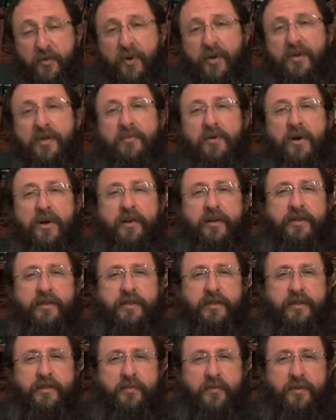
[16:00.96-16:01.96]
to welcome God into
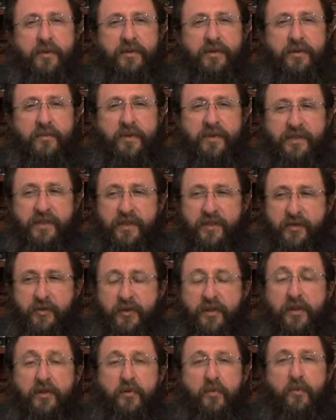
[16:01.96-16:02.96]
this world, and we see to
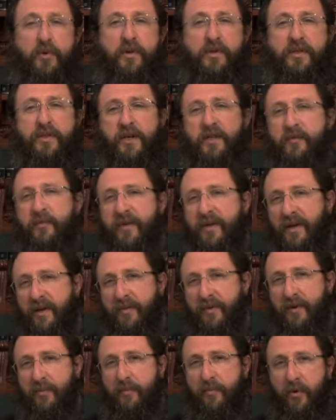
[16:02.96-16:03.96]
it that the world does become
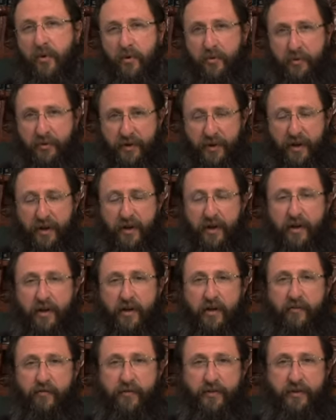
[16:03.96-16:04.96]
an abode
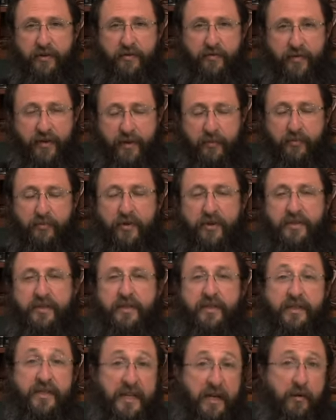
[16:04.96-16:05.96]
for the divine
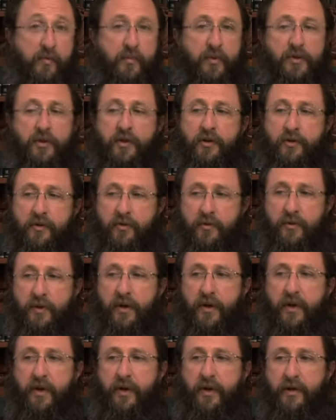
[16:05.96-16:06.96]
presence down below,
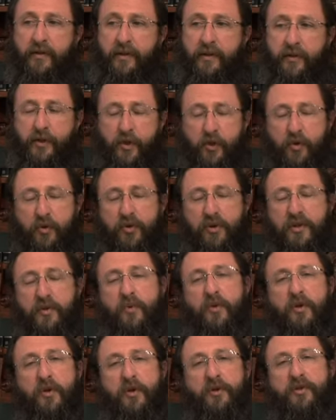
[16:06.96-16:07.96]
then surely
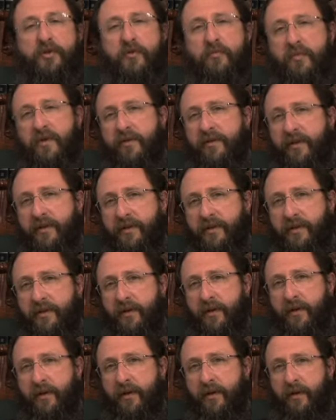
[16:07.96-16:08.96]
we'll also merit,
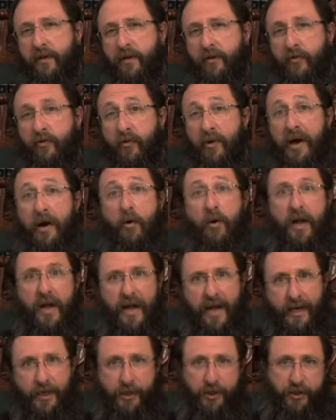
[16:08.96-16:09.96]
through our
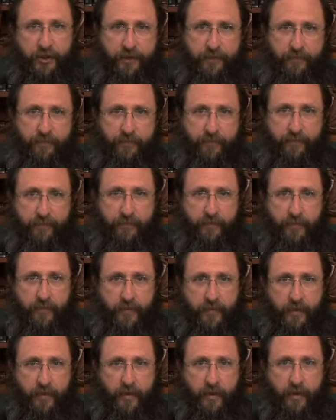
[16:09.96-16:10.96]
action,
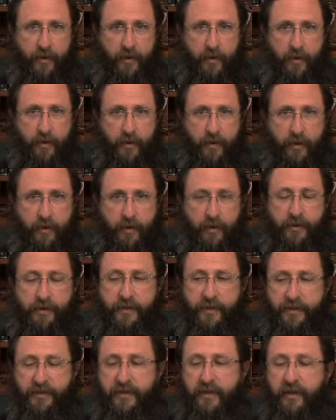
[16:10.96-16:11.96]

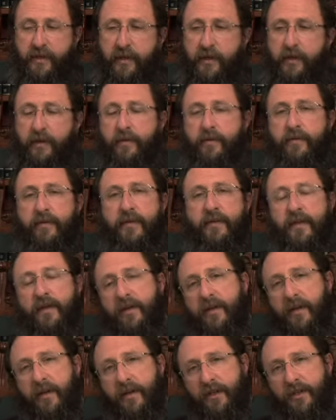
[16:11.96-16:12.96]
to see the
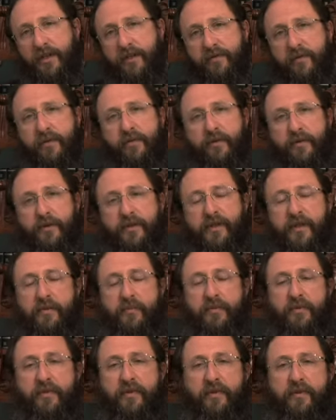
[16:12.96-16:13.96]
dedication of the third
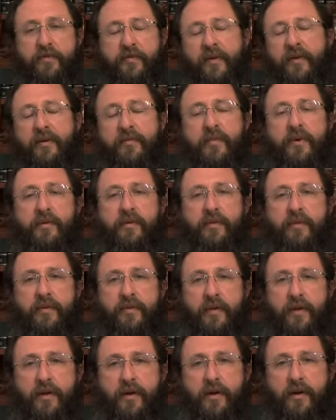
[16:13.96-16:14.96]
temple in this very month
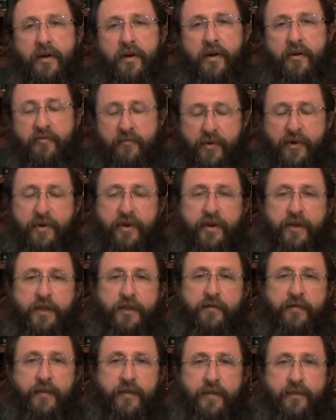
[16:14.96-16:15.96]
of Mar
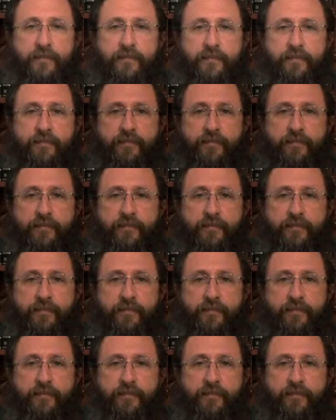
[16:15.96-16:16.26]
Cheshvan.